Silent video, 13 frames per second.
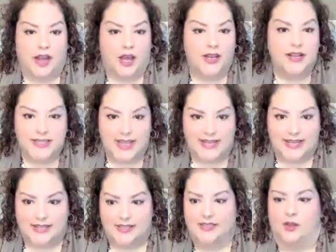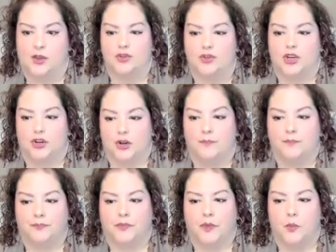unintended disclosure,
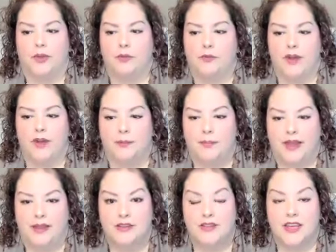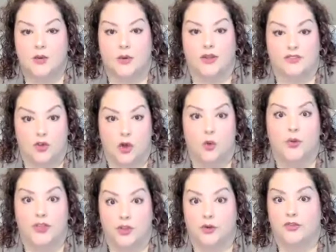we would recommend that you consult
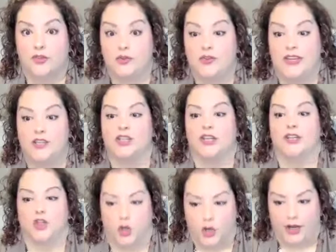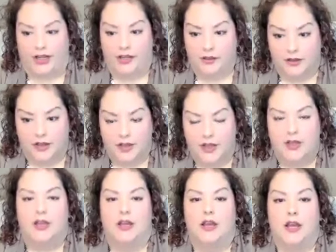with your association attorney,
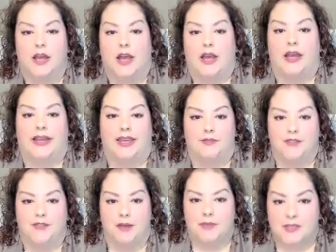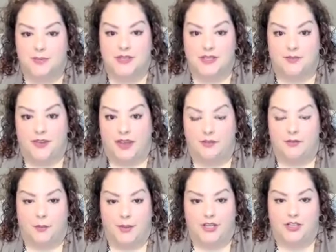give them the specific
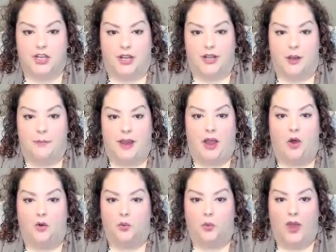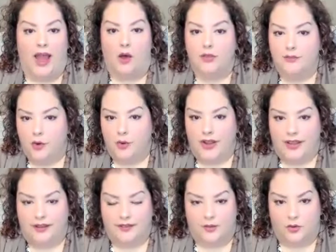information about how the
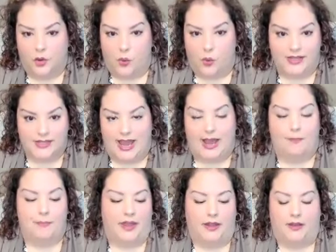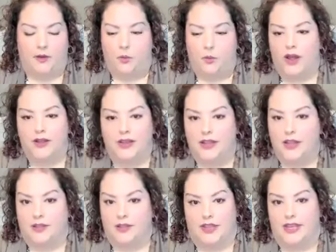voting is going to happen, what
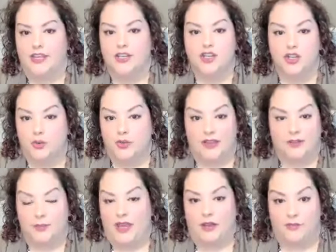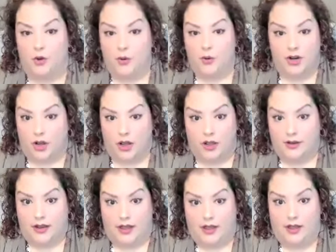the issue that's being voted
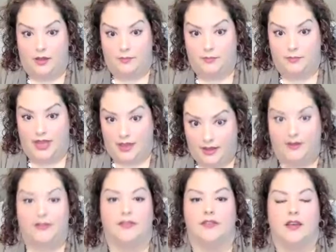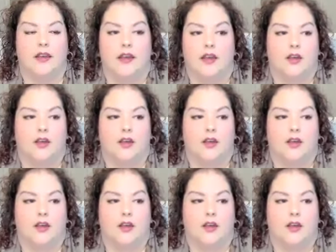on is,